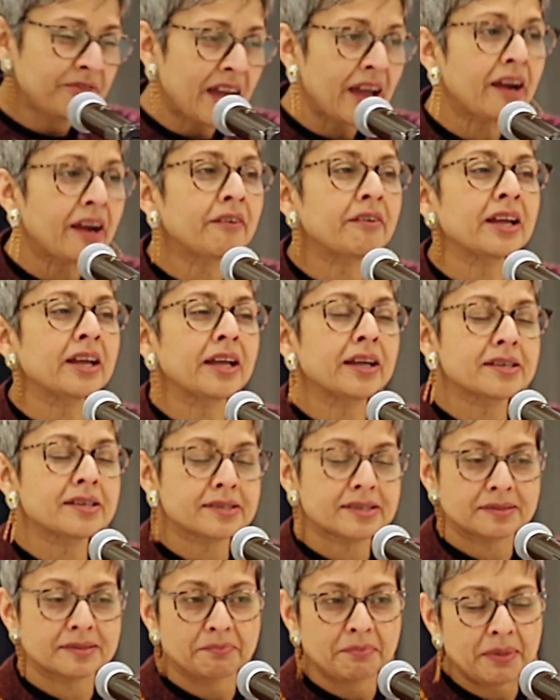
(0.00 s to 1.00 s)

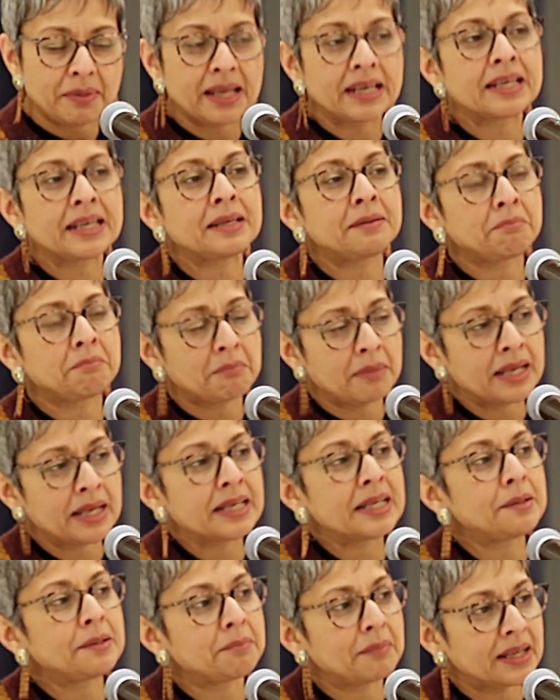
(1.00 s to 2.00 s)
various,
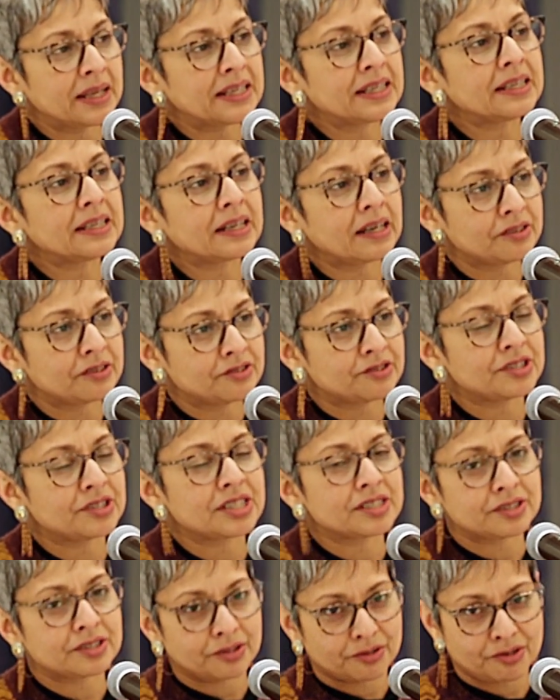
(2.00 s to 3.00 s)
many
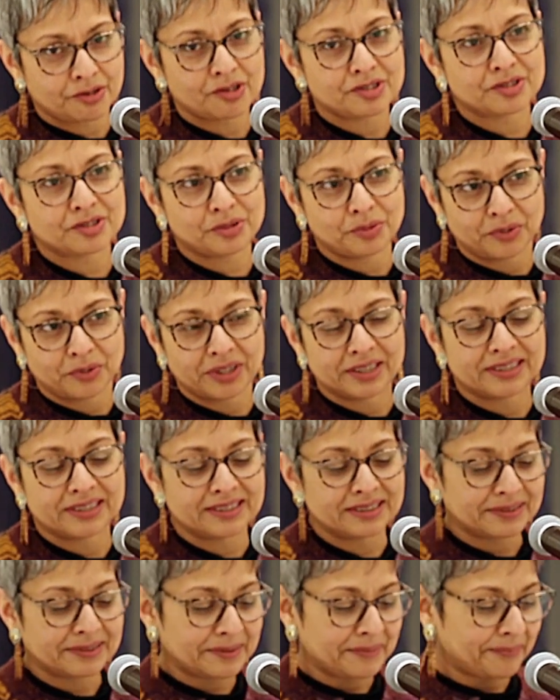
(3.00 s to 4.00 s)
countries across the world.